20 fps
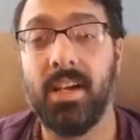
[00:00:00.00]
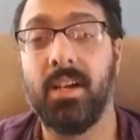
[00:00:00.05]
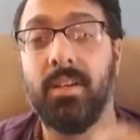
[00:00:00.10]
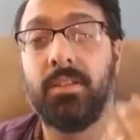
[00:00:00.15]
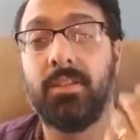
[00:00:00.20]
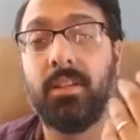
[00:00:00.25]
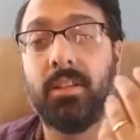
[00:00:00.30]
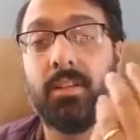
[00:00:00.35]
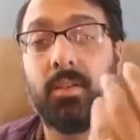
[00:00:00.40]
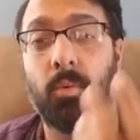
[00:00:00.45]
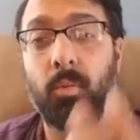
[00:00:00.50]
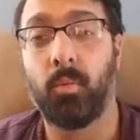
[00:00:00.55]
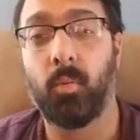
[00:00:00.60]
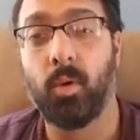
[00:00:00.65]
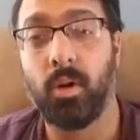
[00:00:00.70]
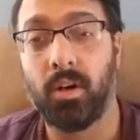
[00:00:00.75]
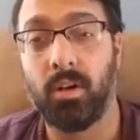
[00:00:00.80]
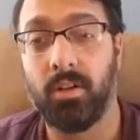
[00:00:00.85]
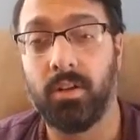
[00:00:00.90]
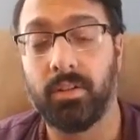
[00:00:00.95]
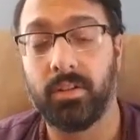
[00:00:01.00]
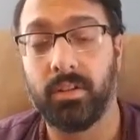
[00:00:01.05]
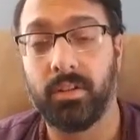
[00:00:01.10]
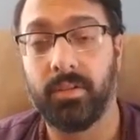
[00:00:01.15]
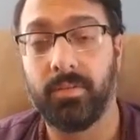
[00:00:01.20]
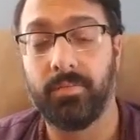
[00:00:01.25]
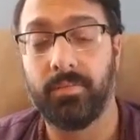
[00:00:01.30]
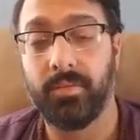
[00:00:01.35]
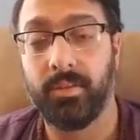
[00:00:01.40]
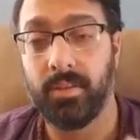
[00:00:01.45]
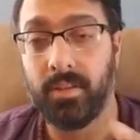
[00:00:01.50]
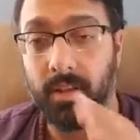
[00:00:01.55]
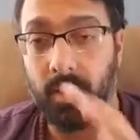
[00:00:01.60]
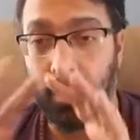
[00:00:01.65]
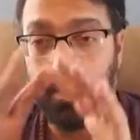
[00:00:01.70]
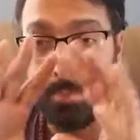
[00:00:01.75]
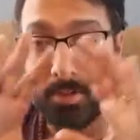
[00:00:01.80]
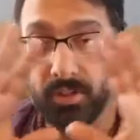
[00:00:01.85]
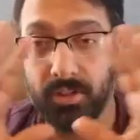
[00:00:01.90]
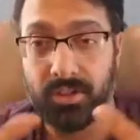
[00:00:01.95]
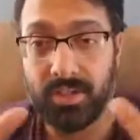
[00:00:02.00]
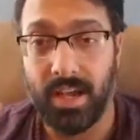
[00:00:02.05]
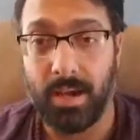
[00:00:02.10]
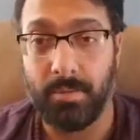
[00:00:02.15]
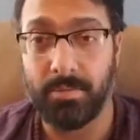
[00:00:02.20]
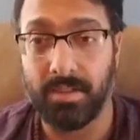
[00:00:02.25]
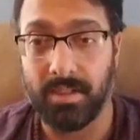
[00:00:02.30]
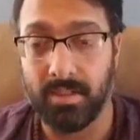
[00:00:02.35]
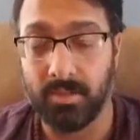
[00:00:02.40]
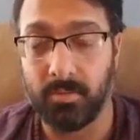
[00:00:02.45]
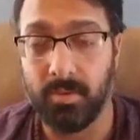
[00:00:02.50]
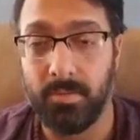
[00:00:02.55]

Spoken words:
that the world, our perceptions,